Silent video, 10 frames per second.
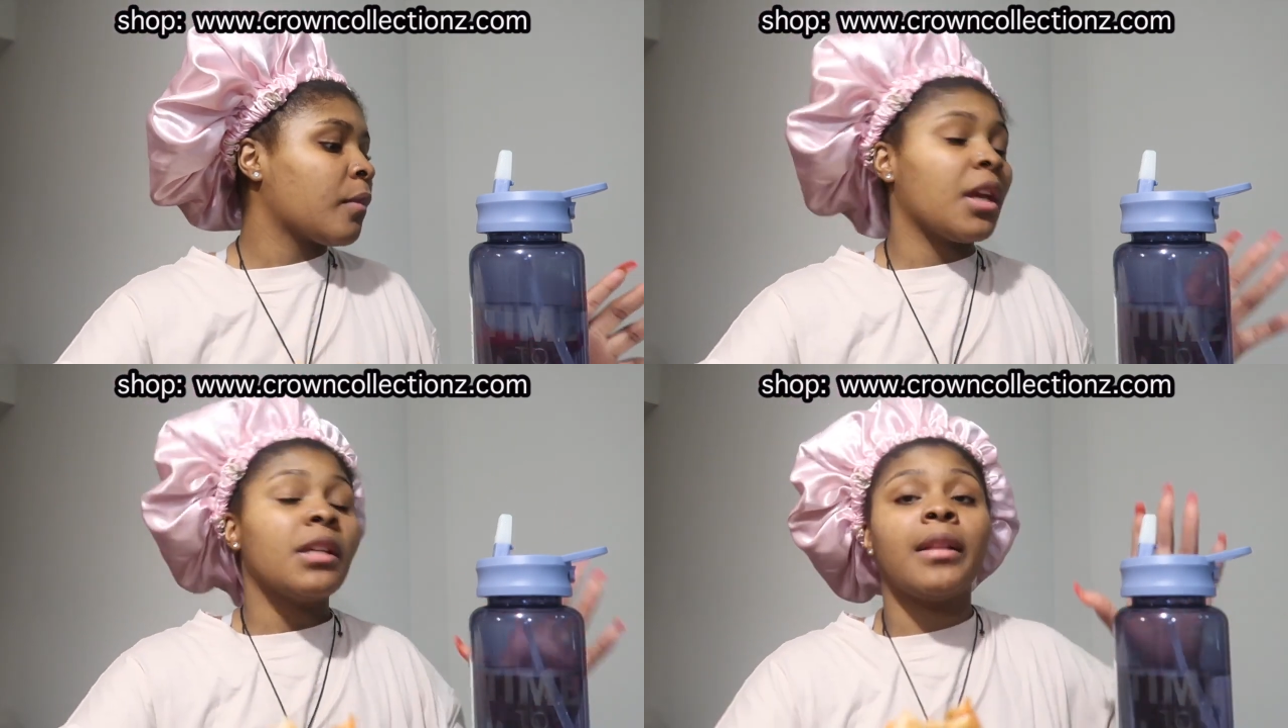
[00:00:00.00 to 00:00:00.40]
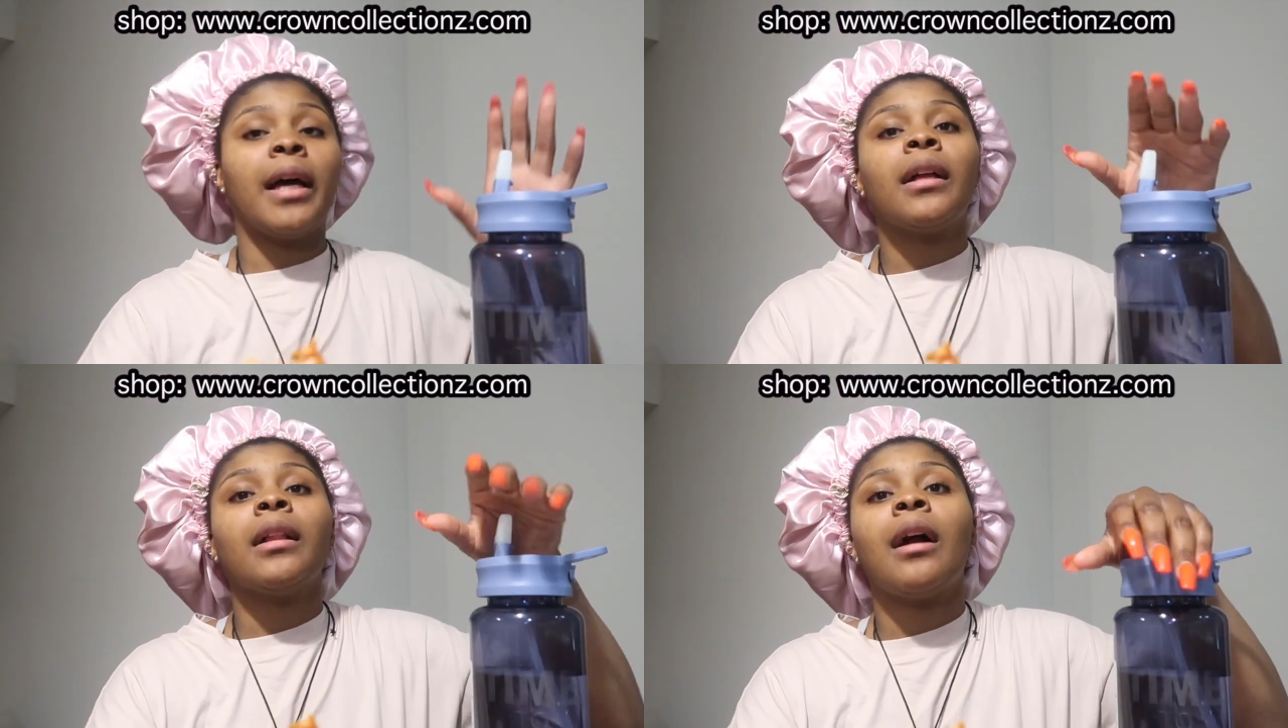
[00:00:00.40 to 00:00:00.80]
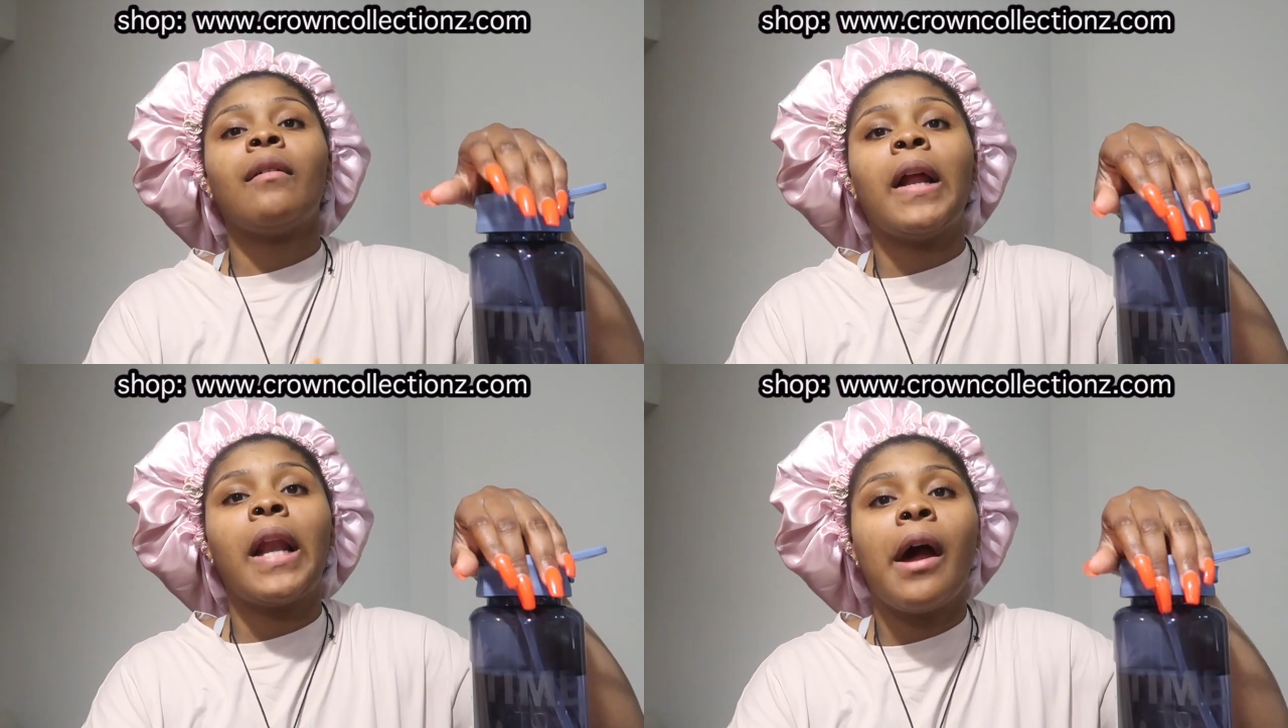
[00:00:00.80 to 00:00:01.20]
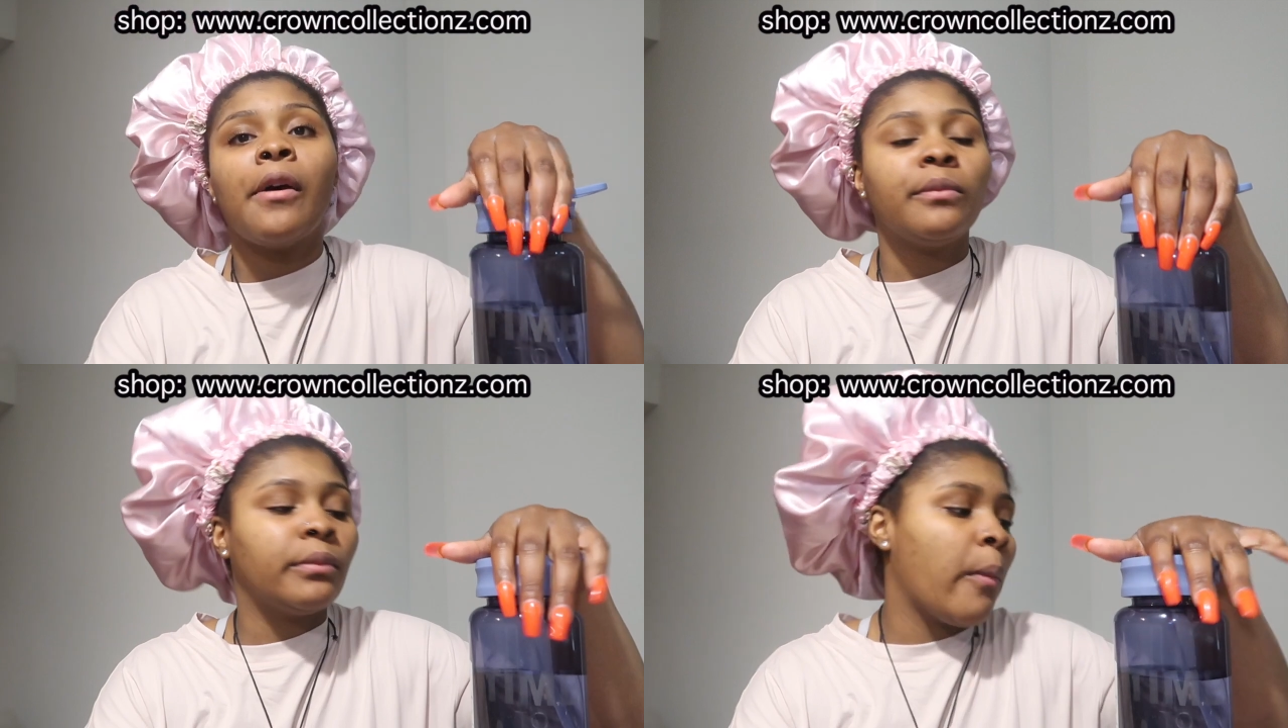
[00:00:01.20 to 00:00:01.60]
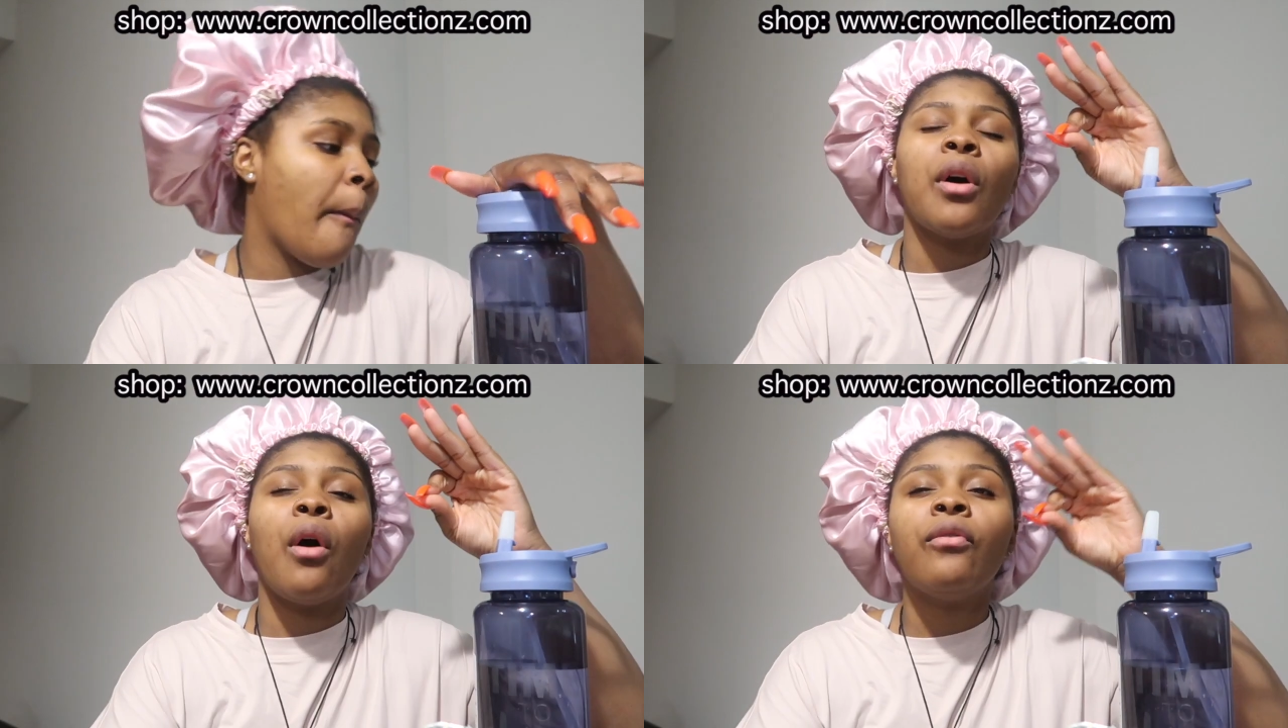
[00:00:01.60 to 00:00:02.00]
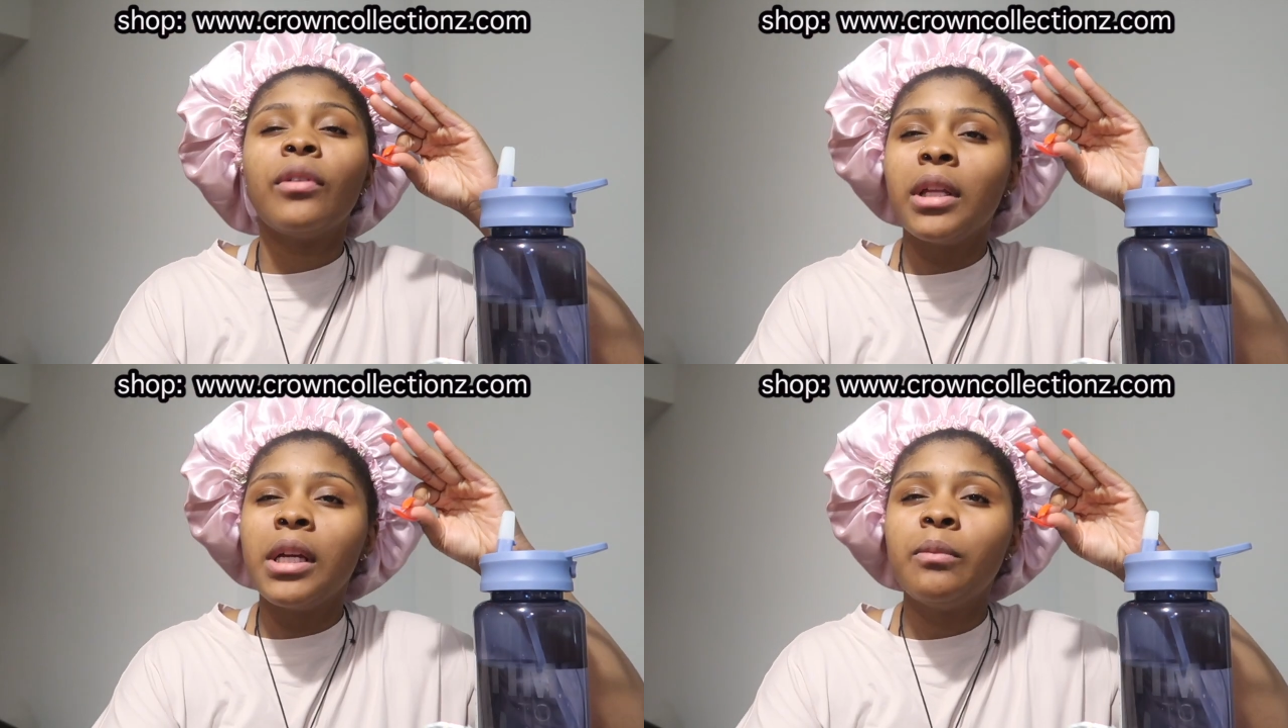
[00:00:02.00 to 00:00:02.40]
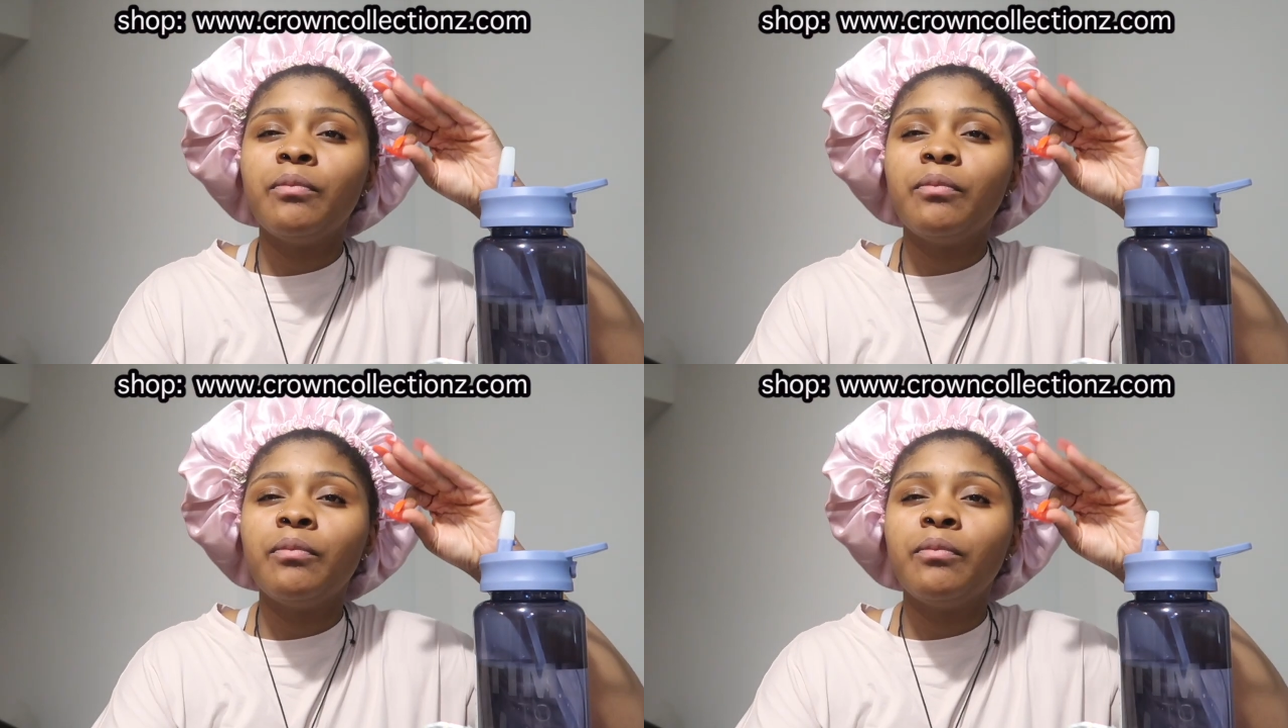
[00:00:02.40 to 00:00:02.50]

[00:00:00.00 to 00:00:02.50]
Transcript: It's 9 o'clock right now. Hopefully,